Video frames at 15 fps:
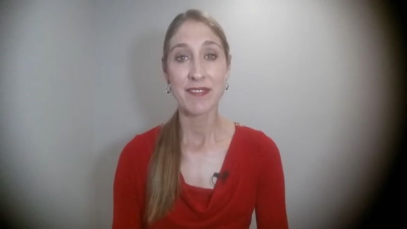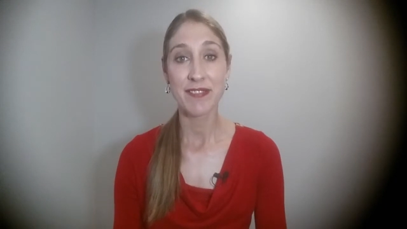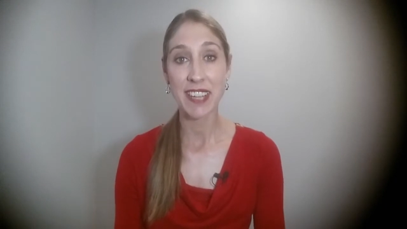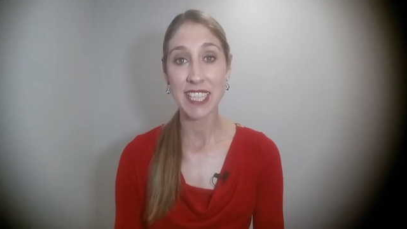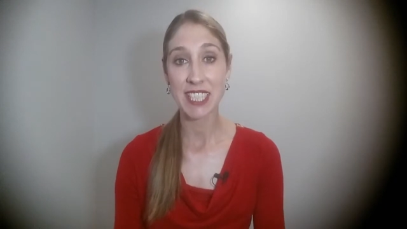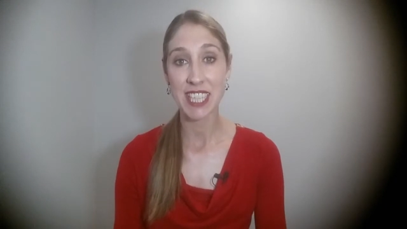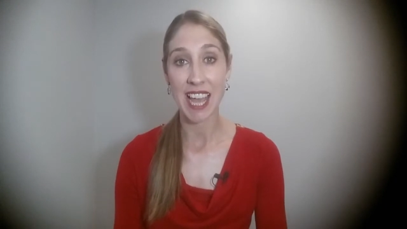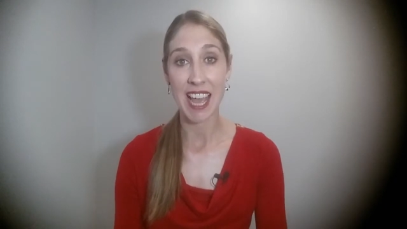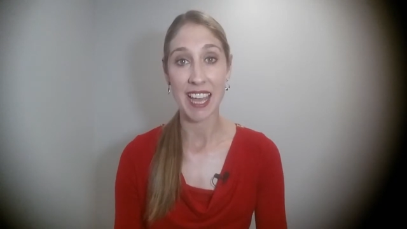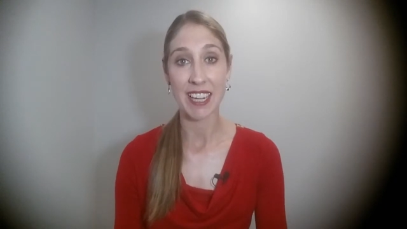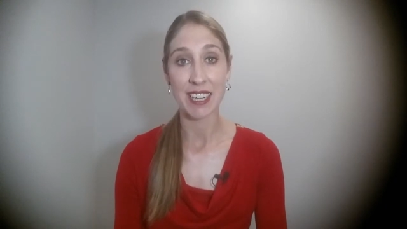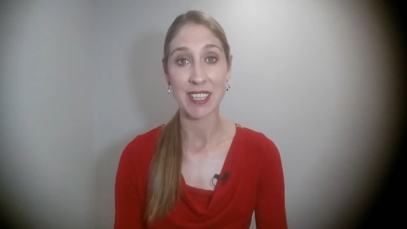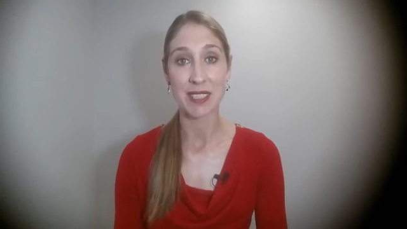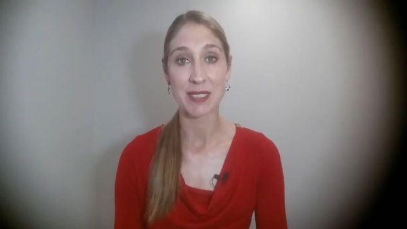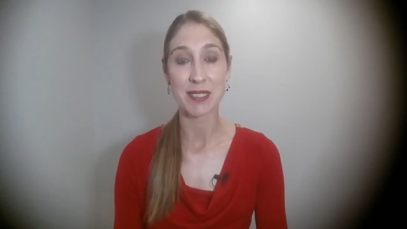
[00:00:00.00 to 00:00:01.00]
Feature
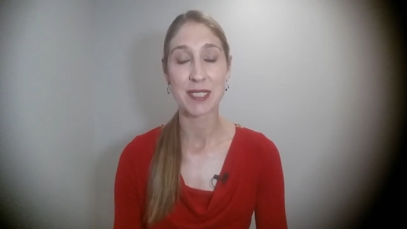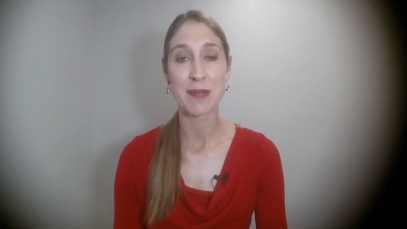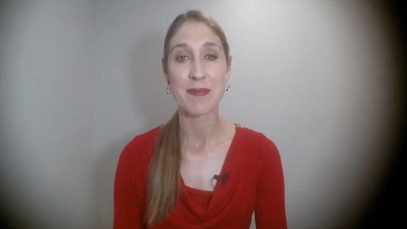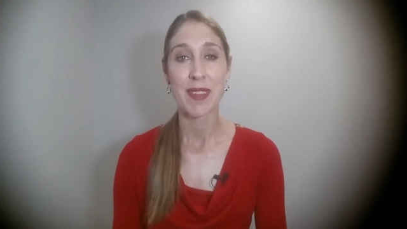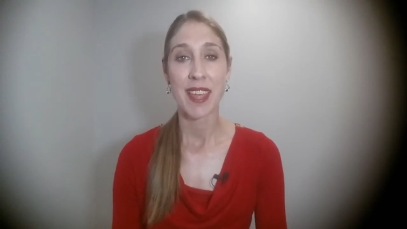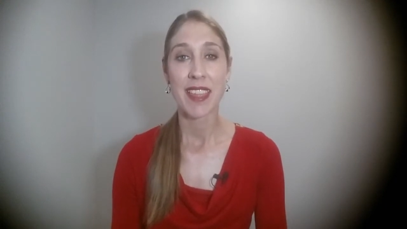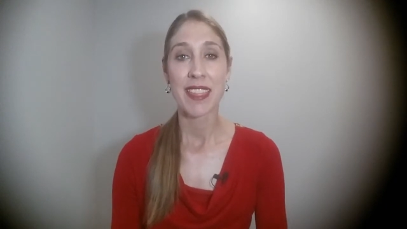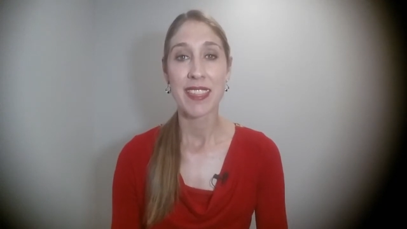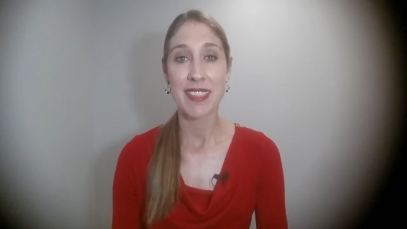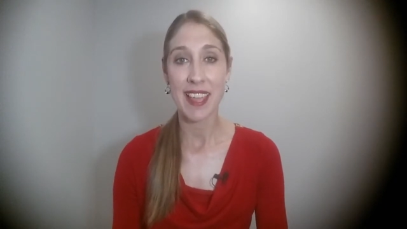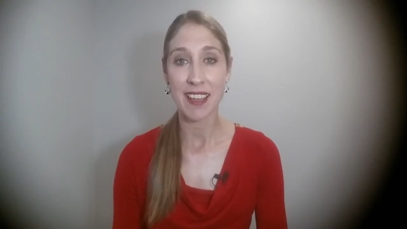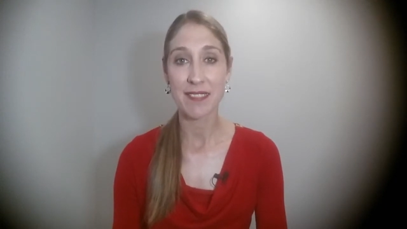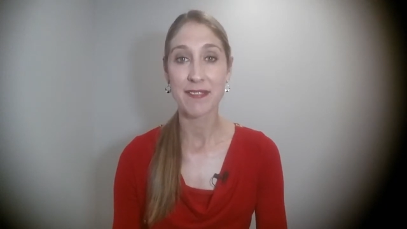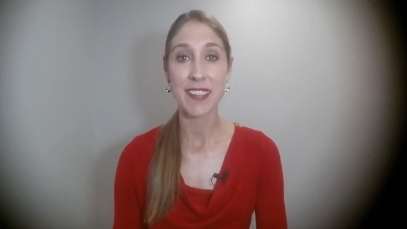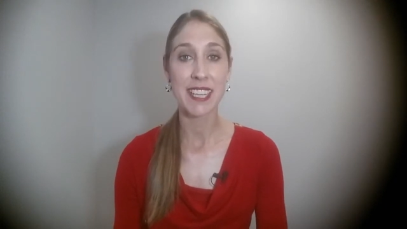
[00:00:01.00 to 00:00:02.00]
articles.
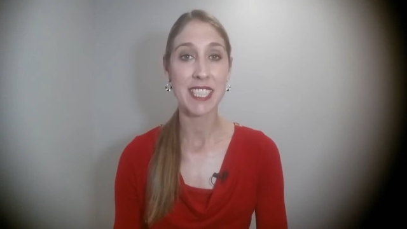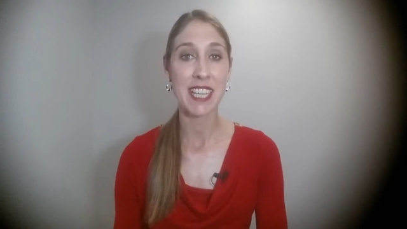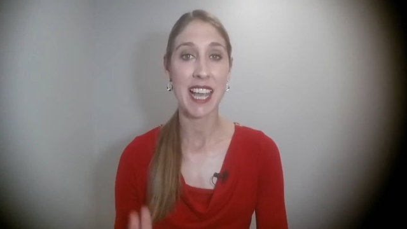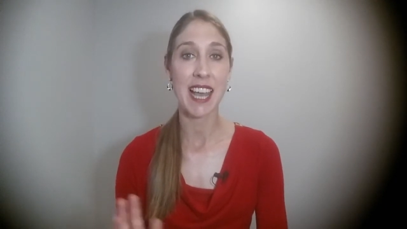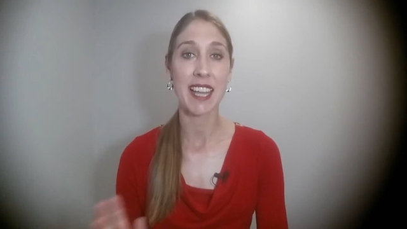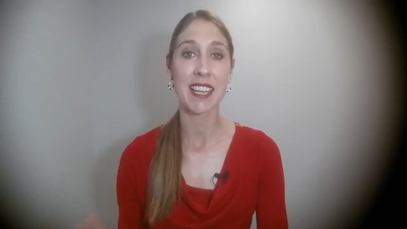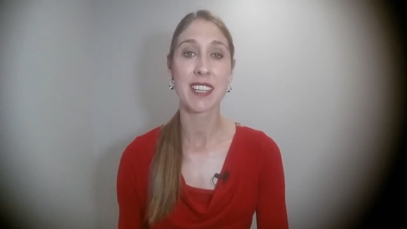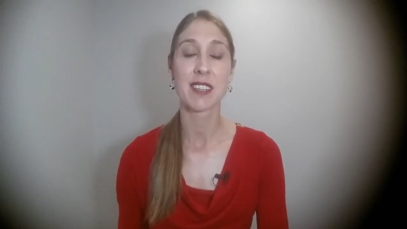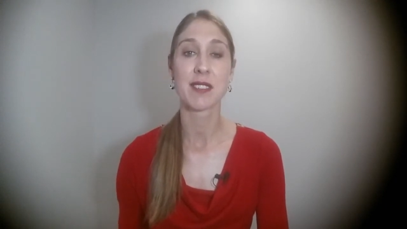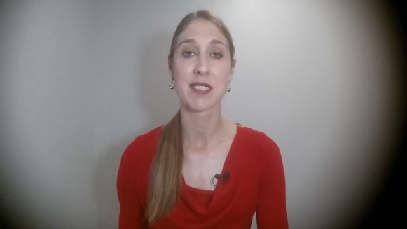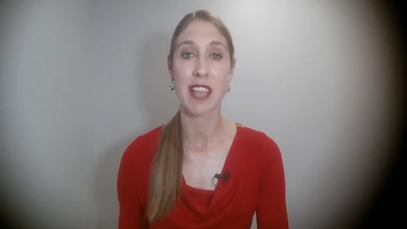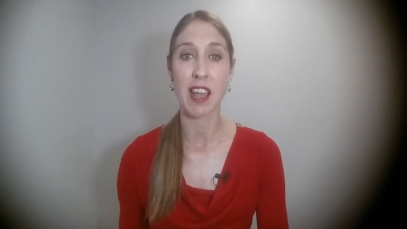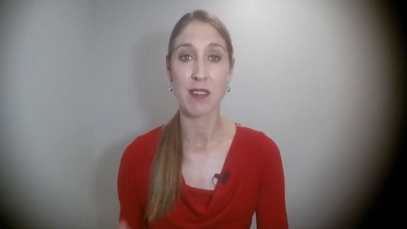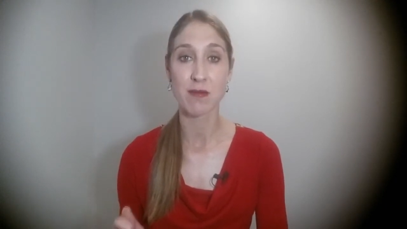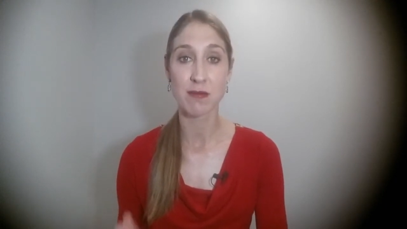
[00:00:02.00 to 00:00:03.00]
Now, feature
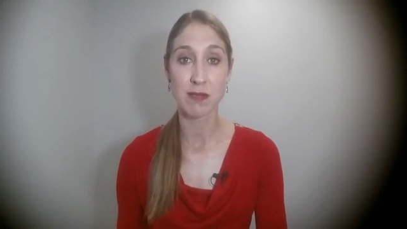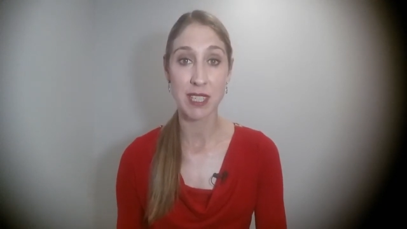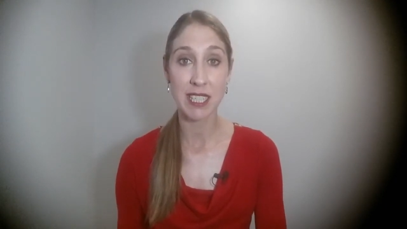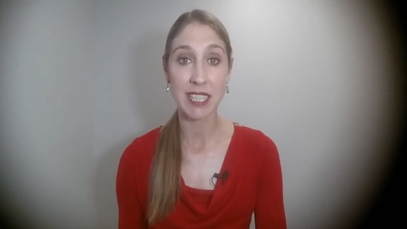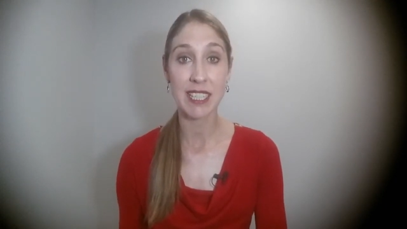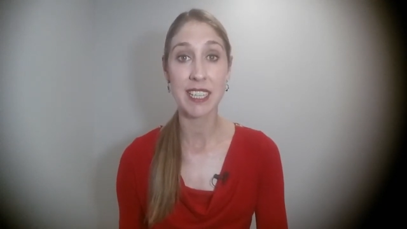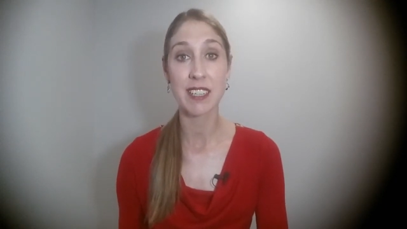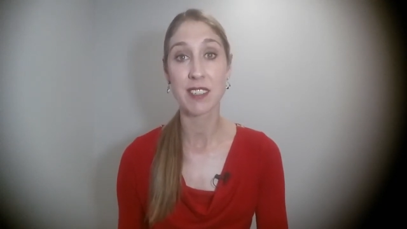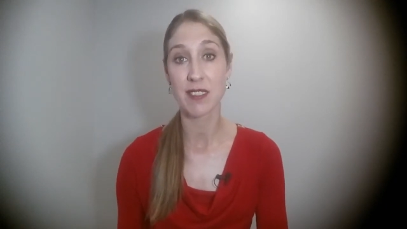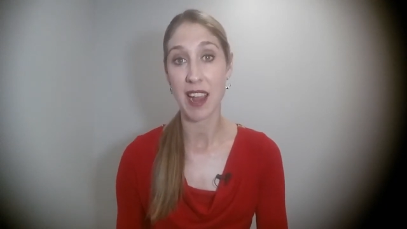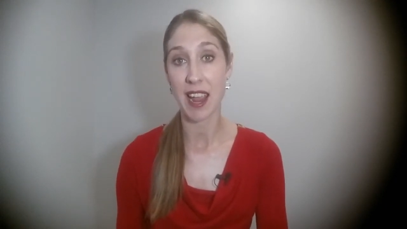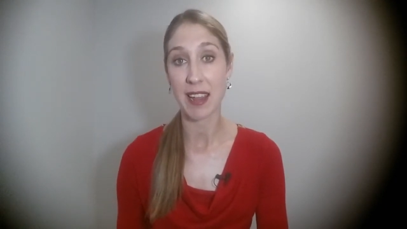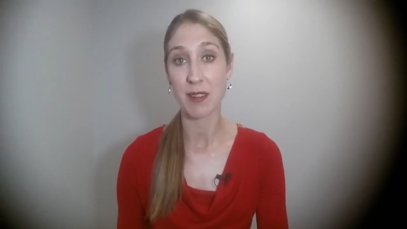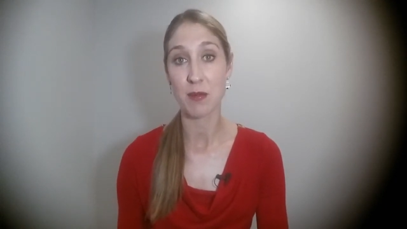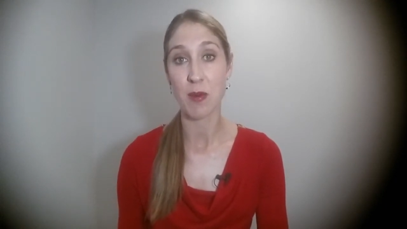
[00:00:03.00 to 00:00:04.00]
articles are a really
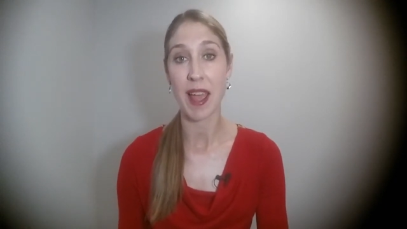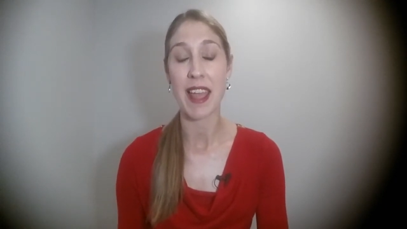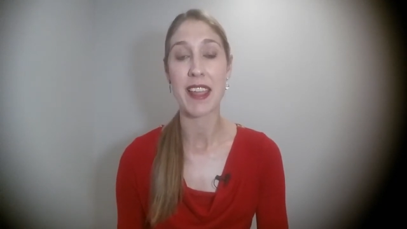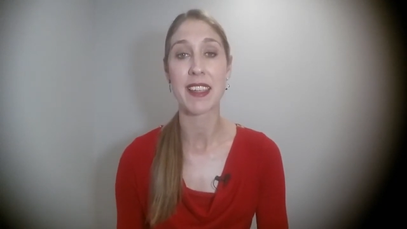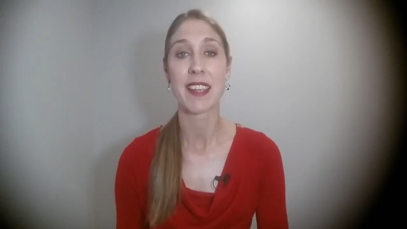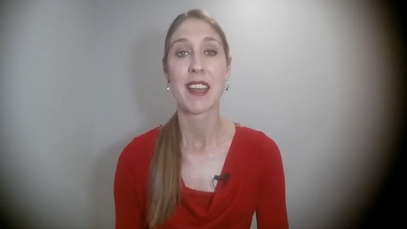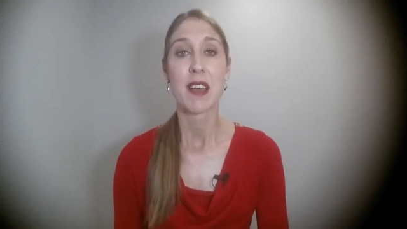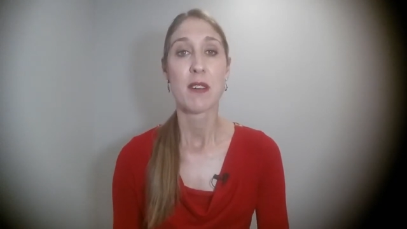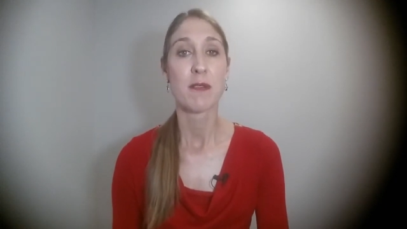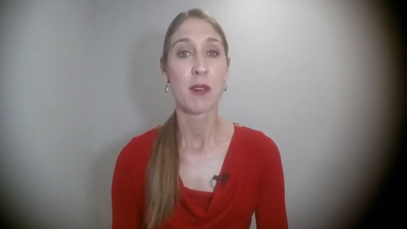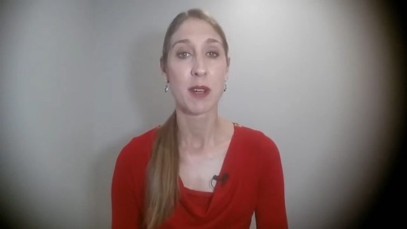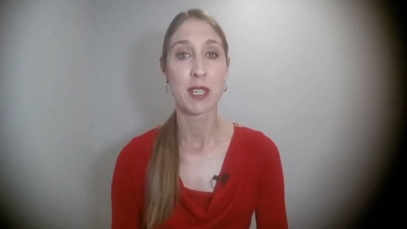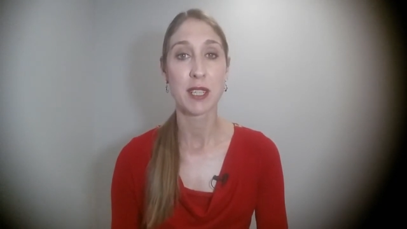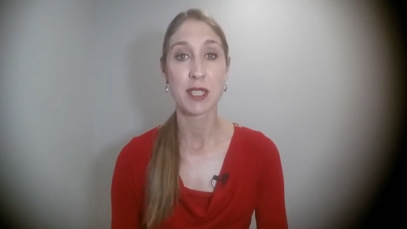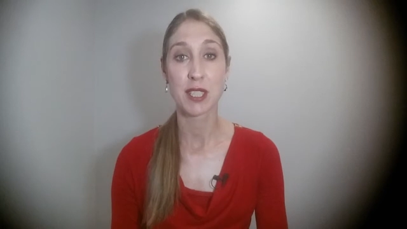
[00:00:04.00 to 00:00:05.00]
great way
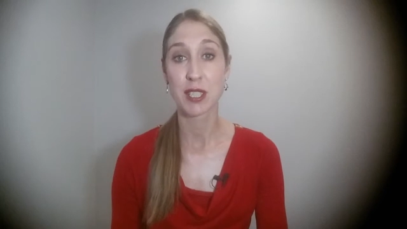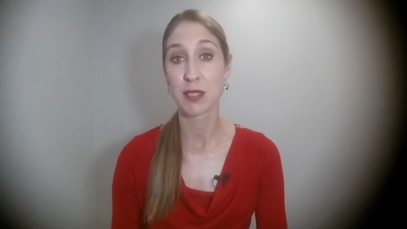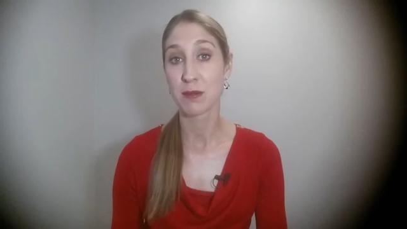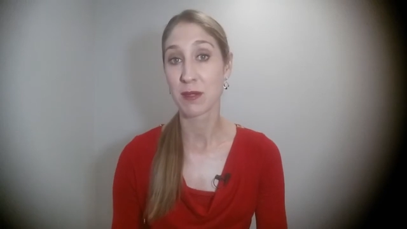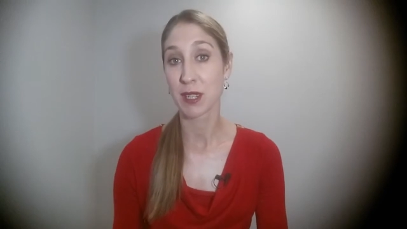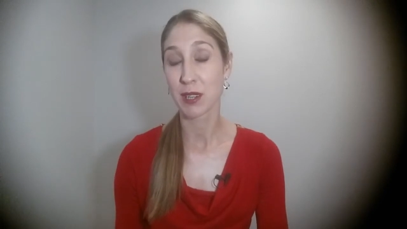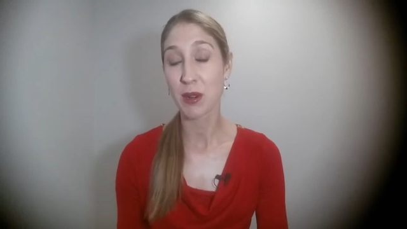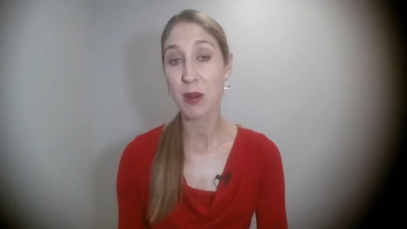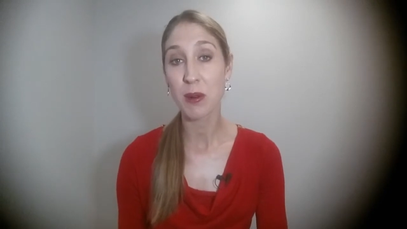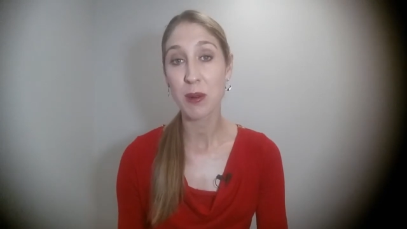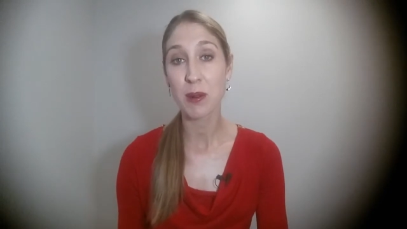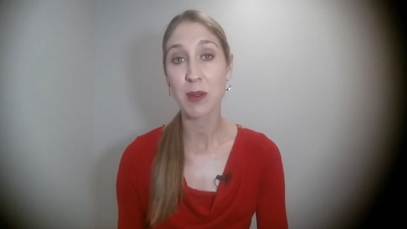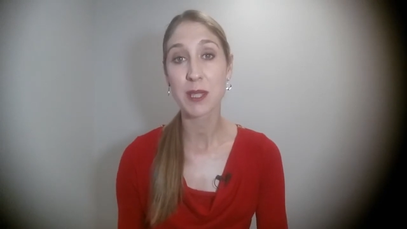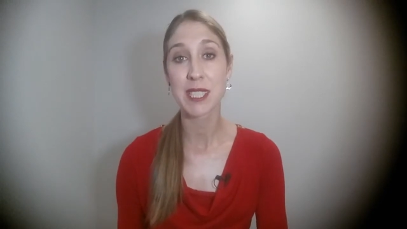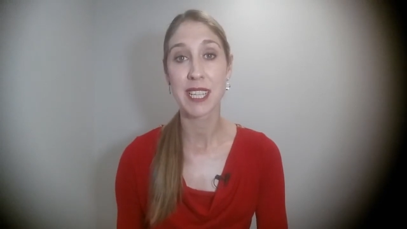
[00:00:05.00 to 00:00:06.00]
for you to
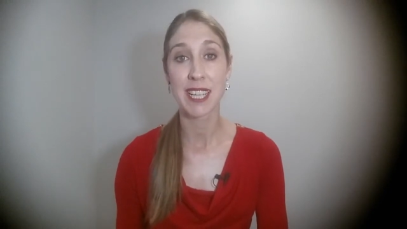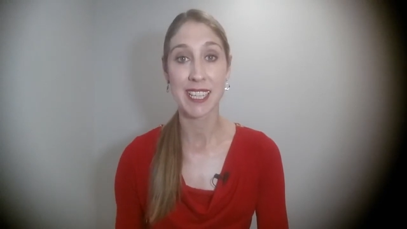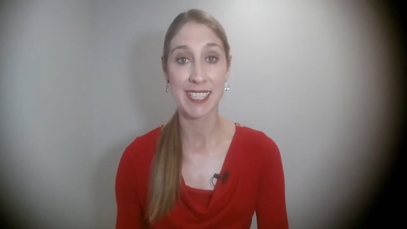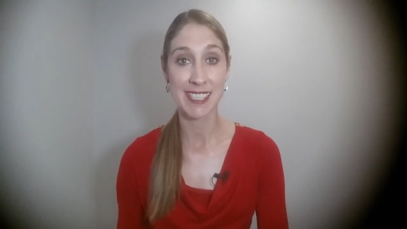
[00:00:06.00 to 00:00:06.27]
record,